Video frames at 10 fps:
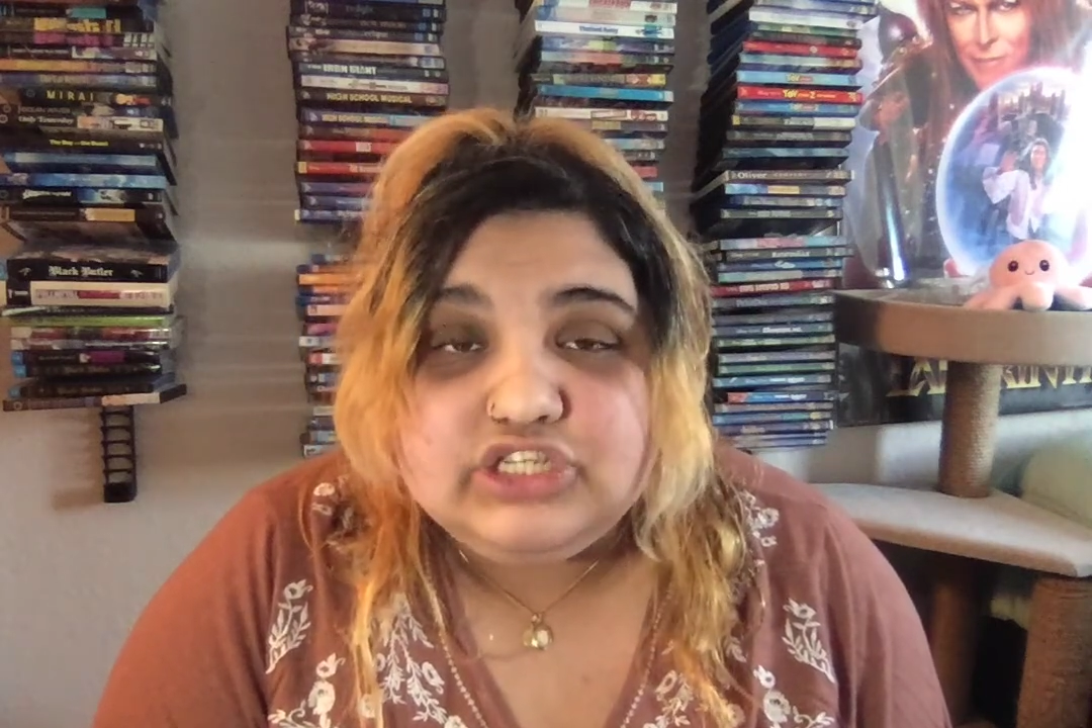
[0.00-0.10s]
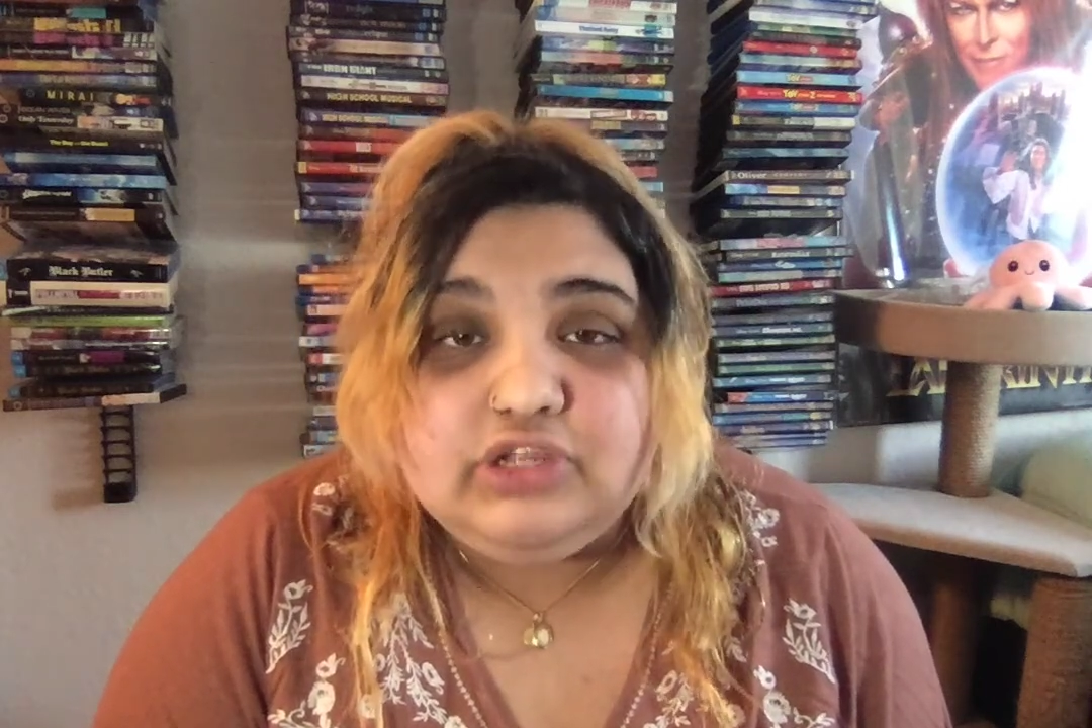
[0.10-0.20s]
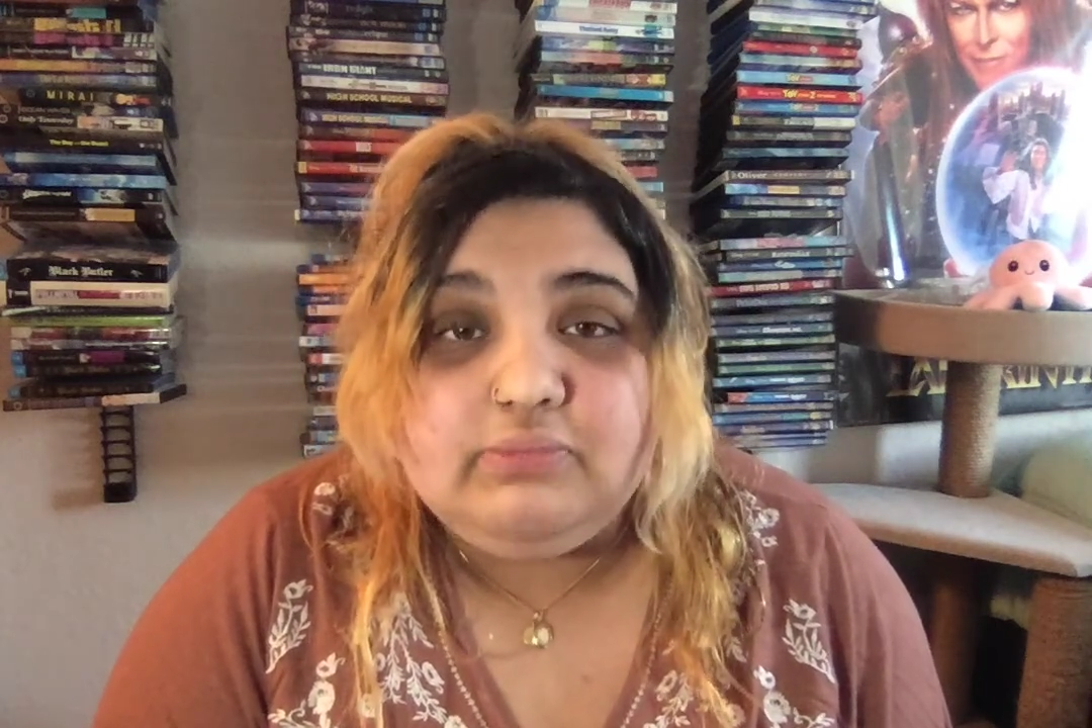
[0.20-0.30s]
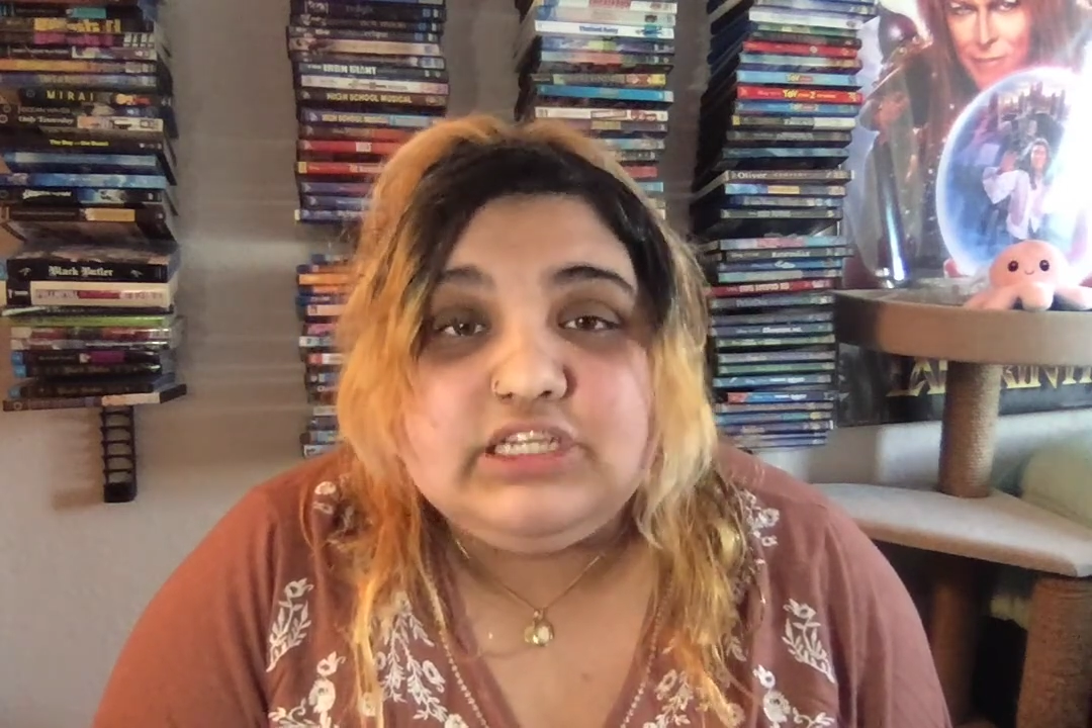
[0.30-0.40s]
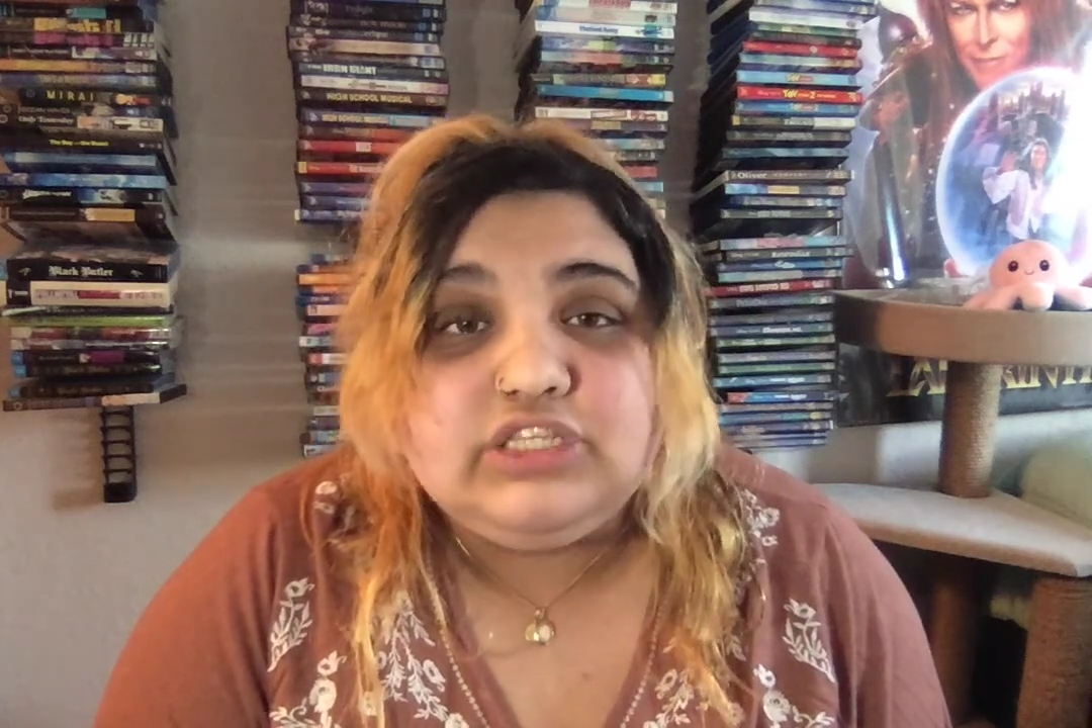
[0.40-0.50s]
so
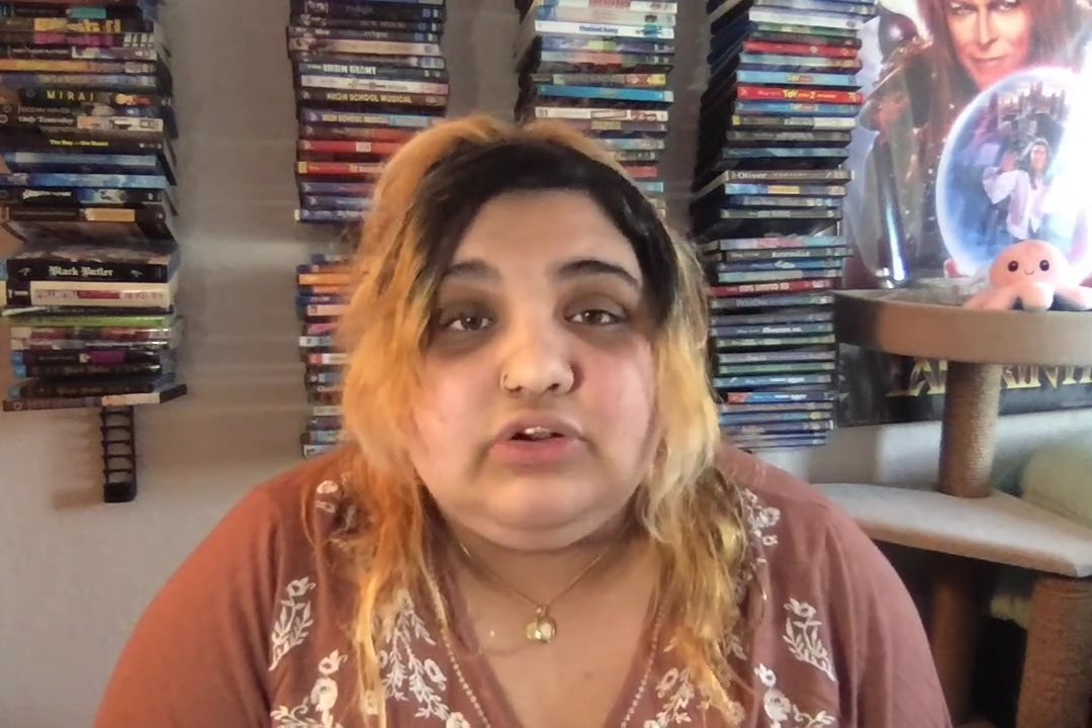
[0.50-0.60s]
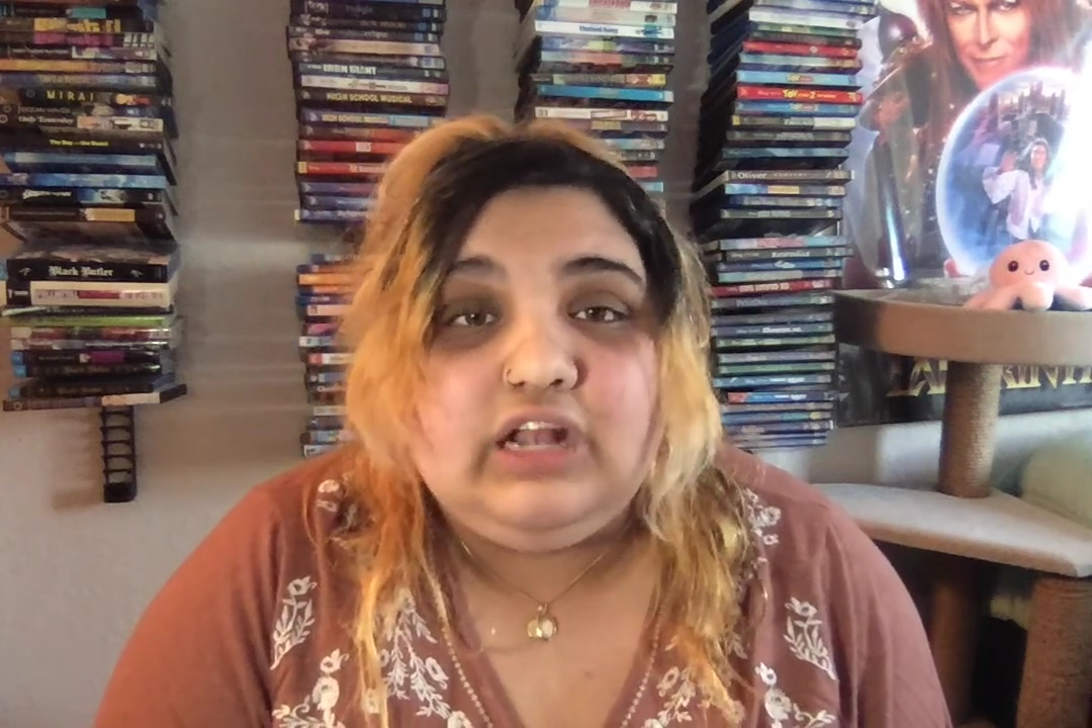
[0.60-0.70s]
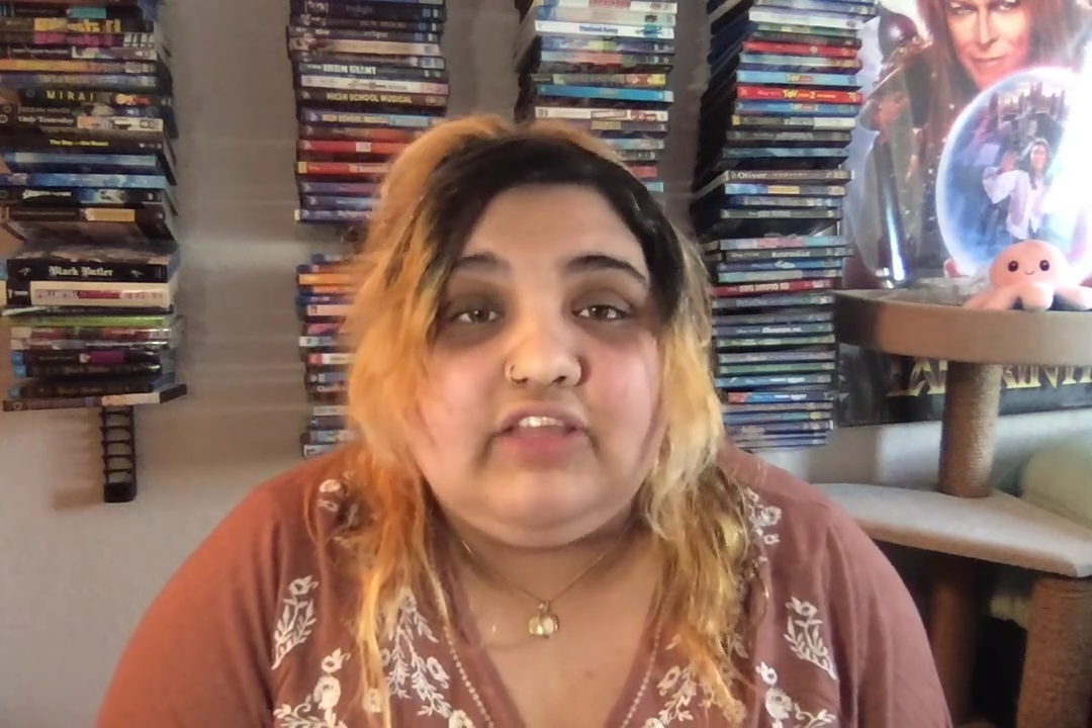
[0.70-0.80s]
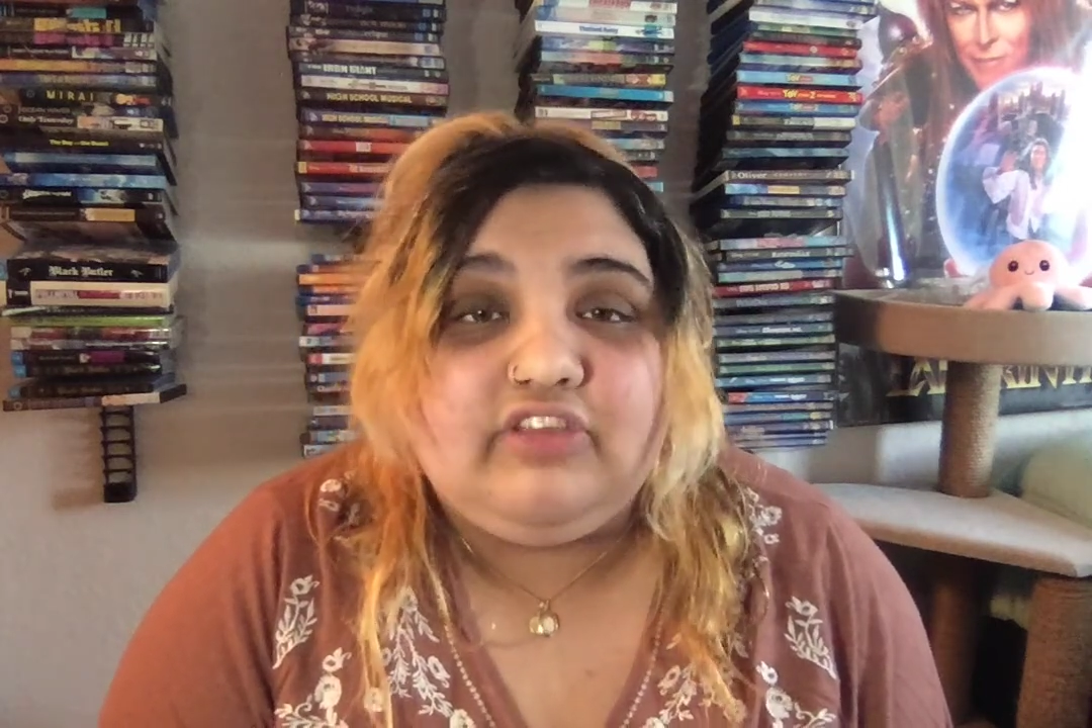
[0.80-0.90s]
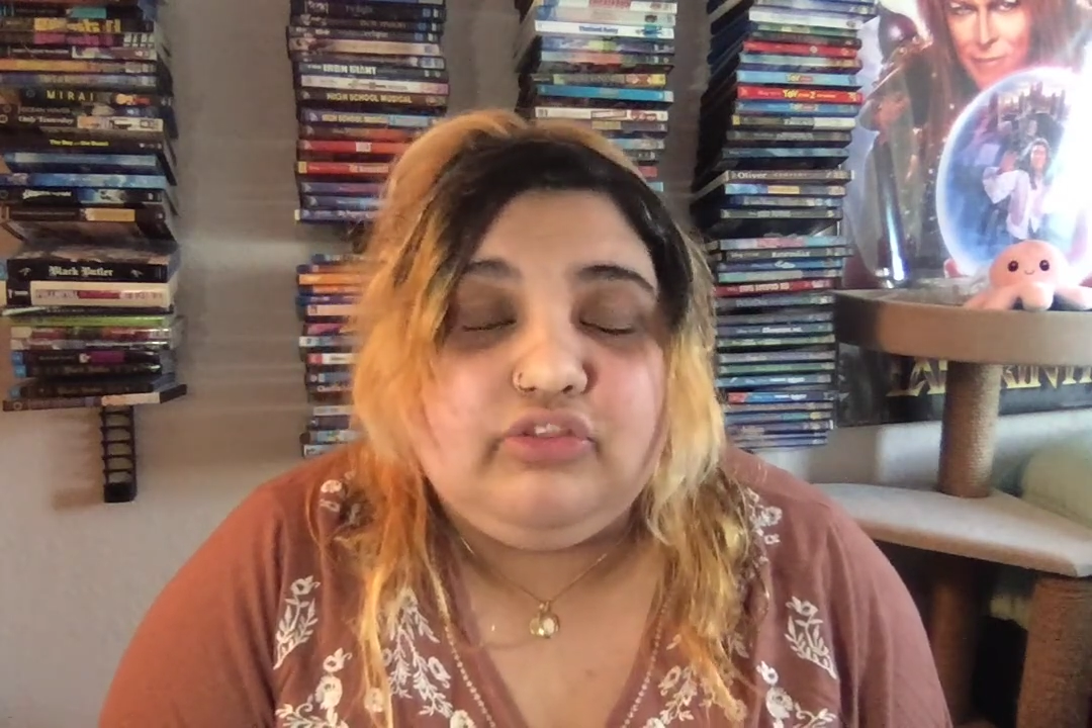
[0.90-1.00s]
you must
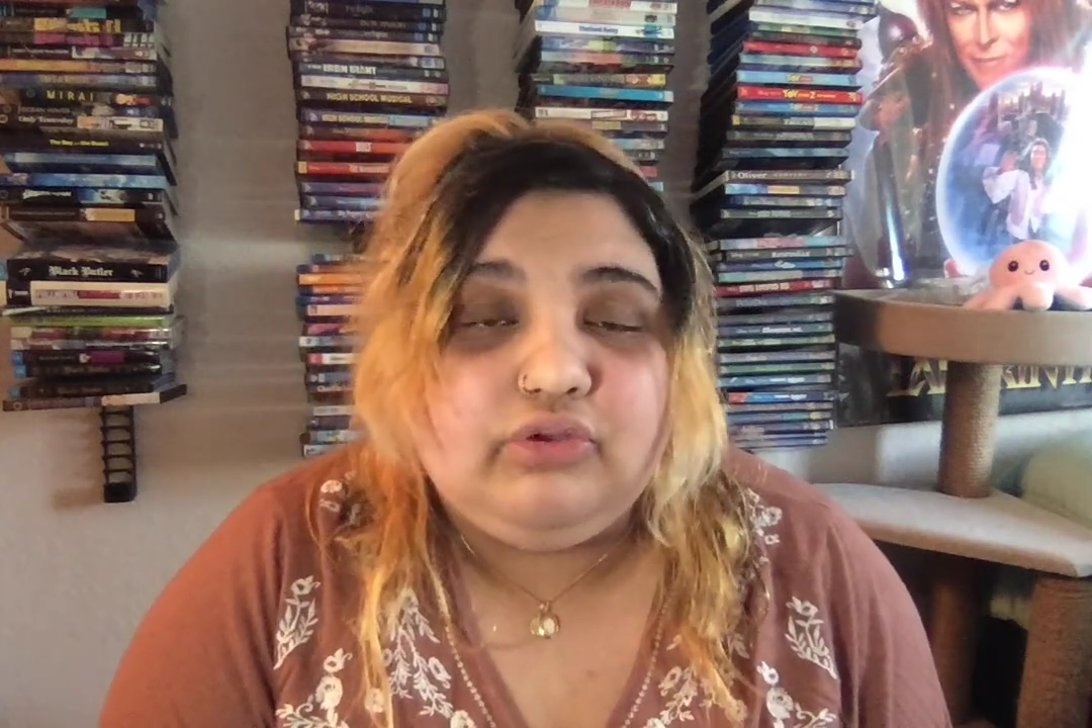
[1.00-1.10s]
learn as a